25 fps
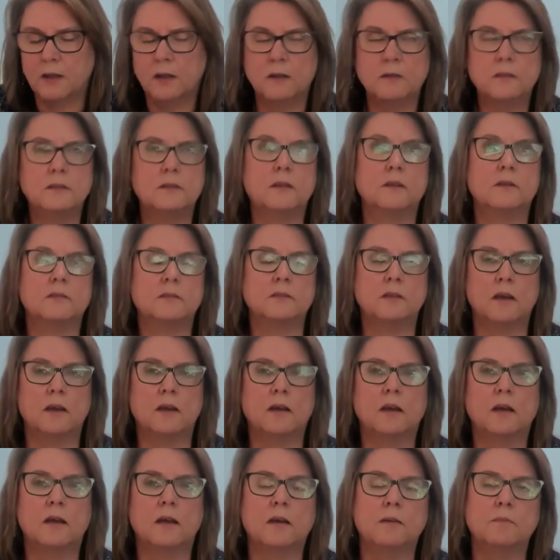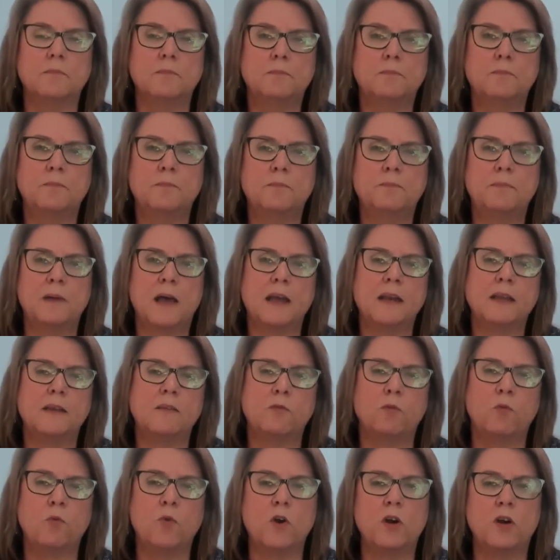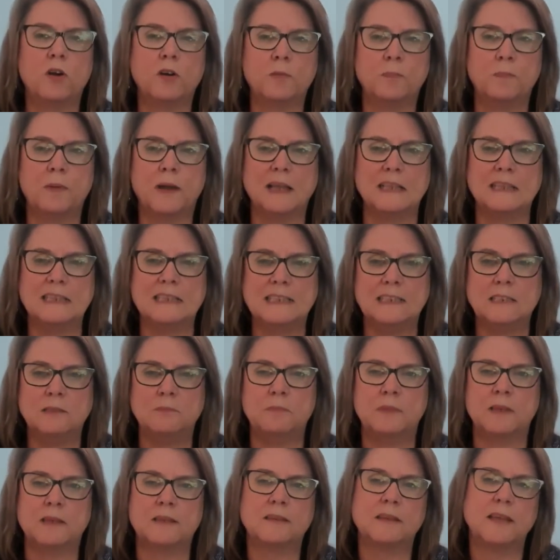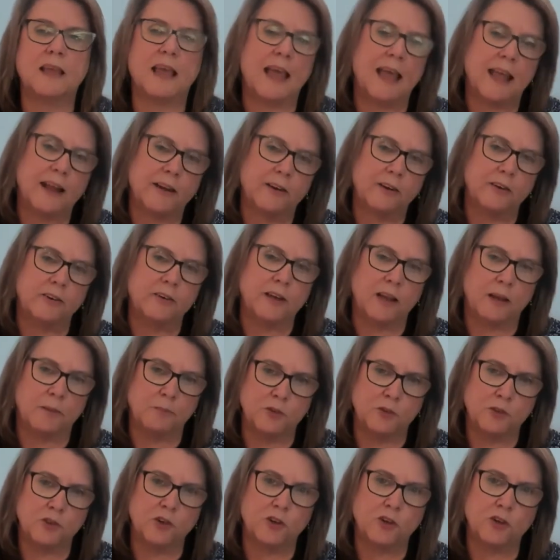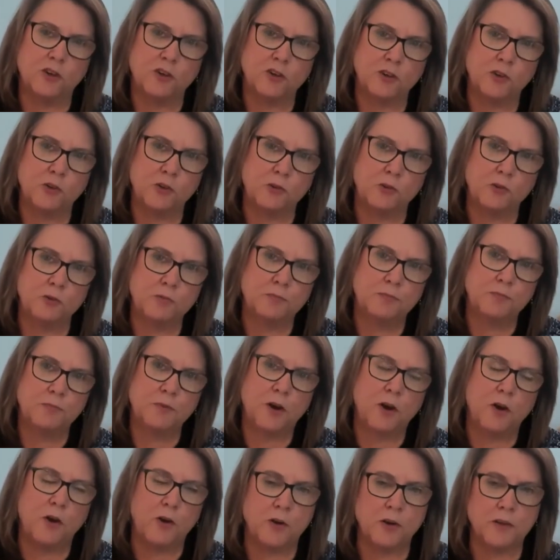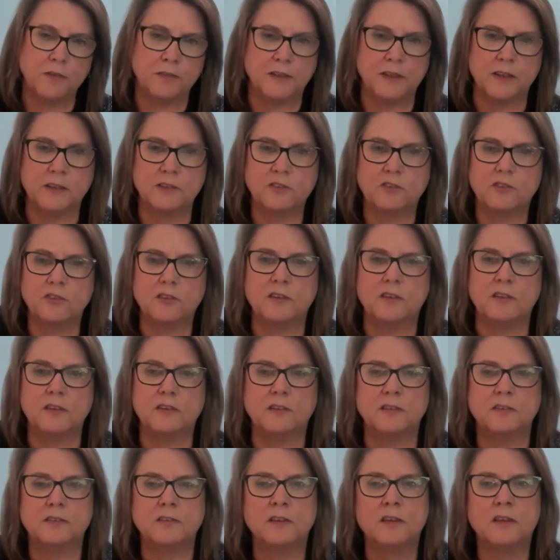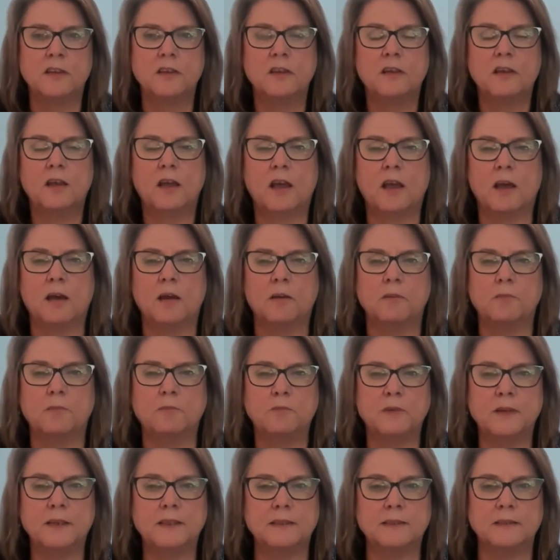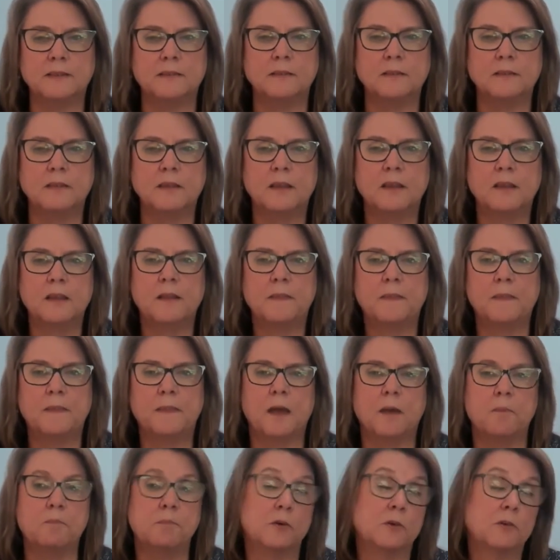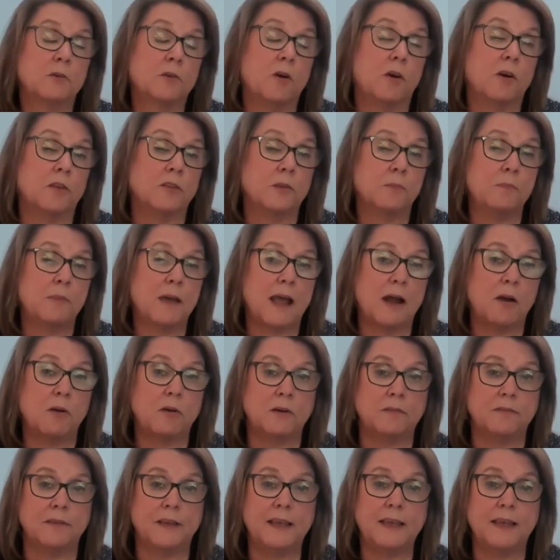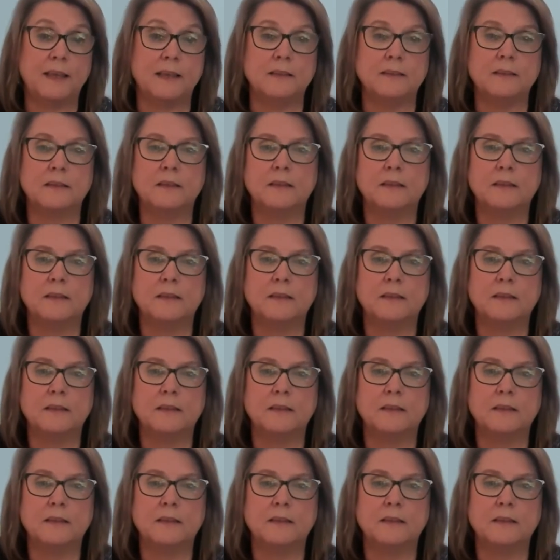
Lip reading: There's a body of work by Lynn McTaggart. I'm sure you've heard of it. She's written a book called The Power of Eight,